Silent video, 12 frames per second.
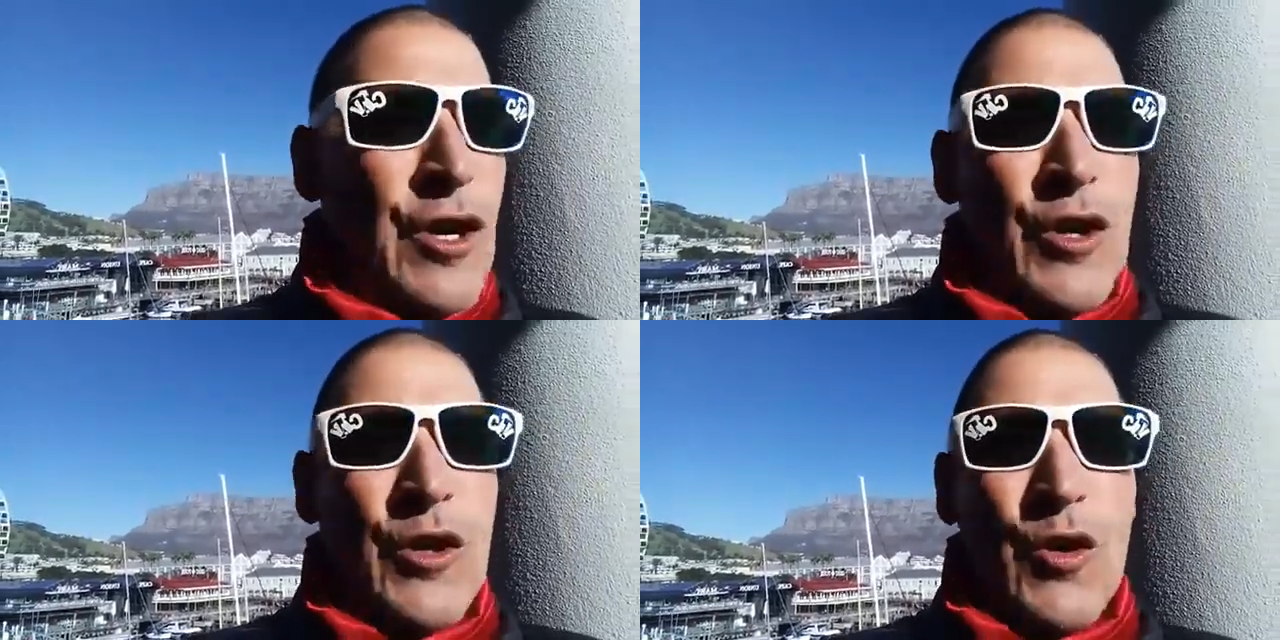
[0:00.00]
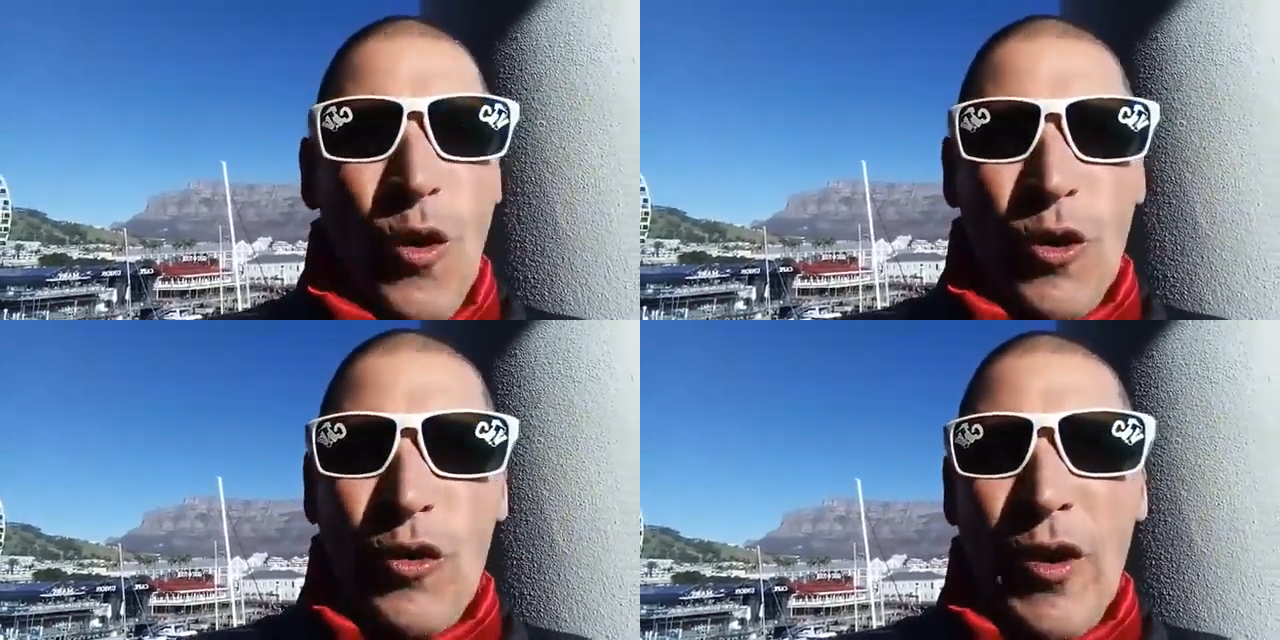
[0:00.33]

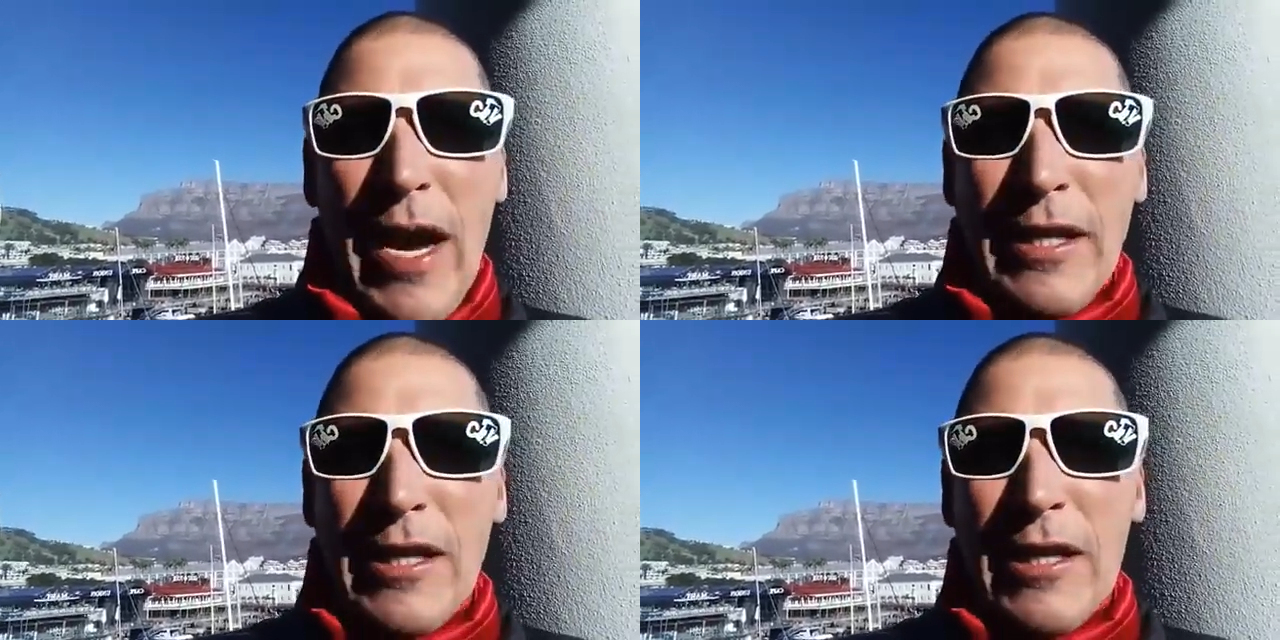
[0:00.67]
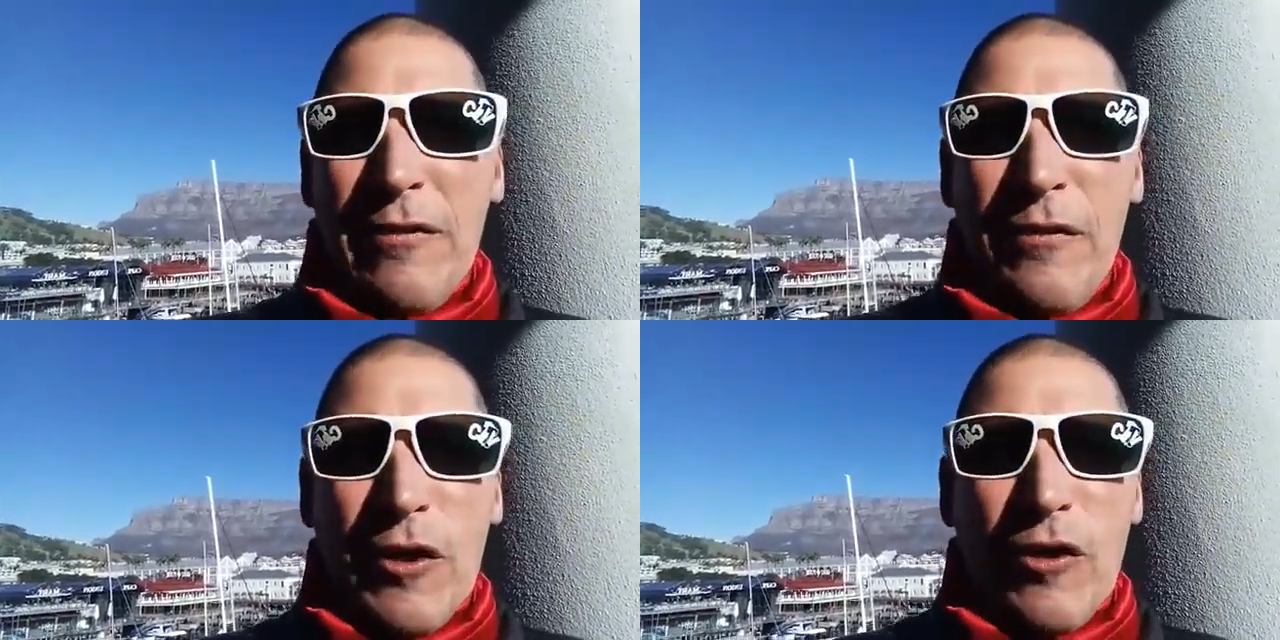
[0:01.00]
your
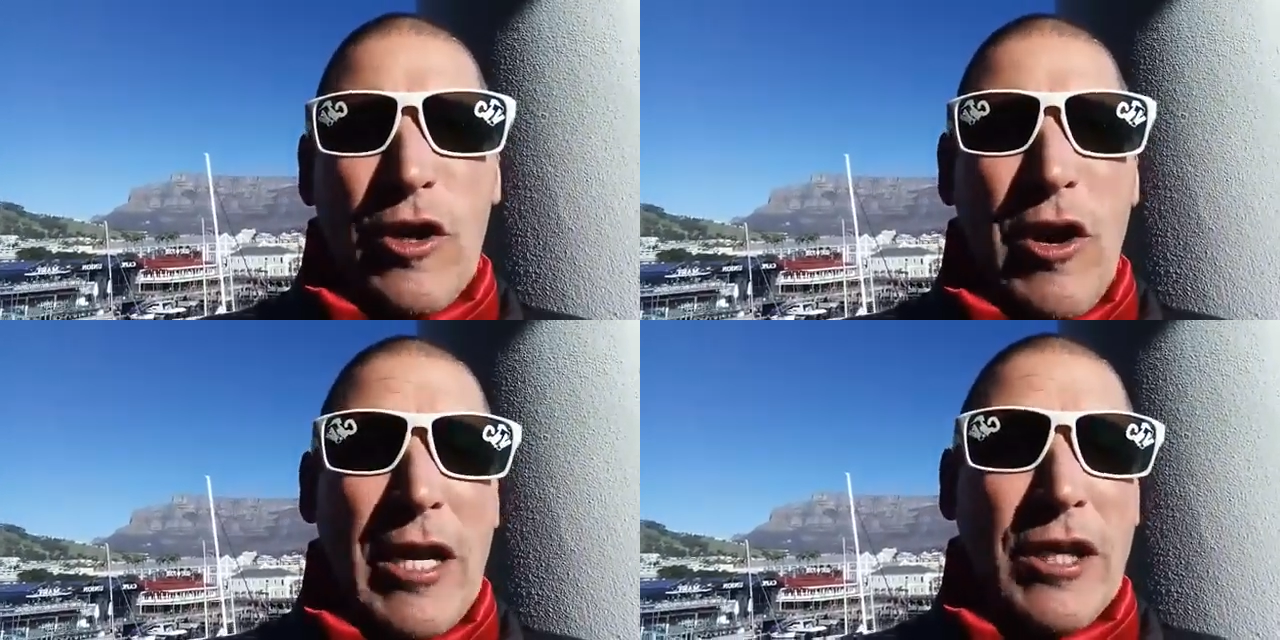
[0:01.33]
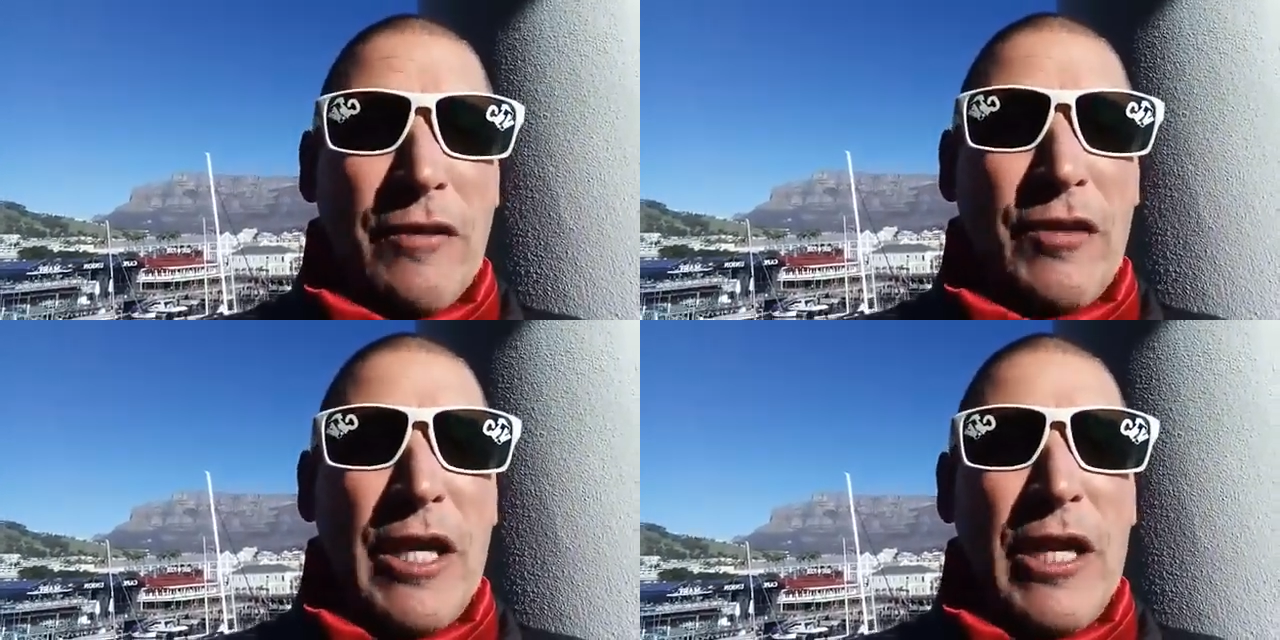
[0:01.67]

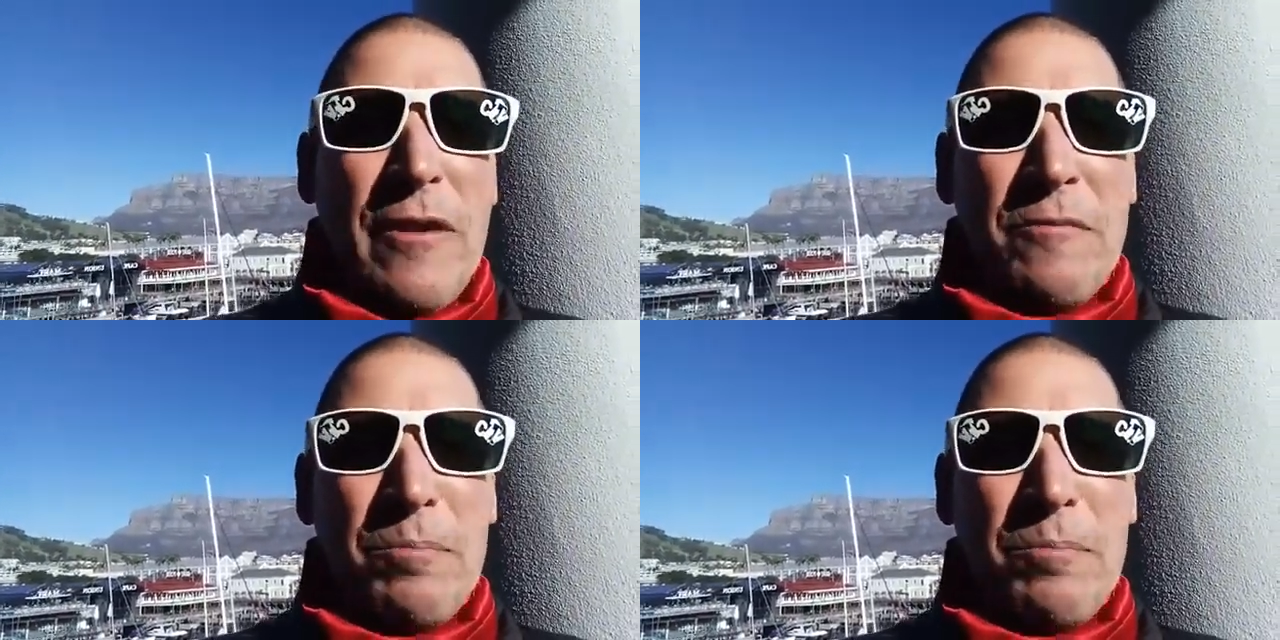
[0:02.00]
creativity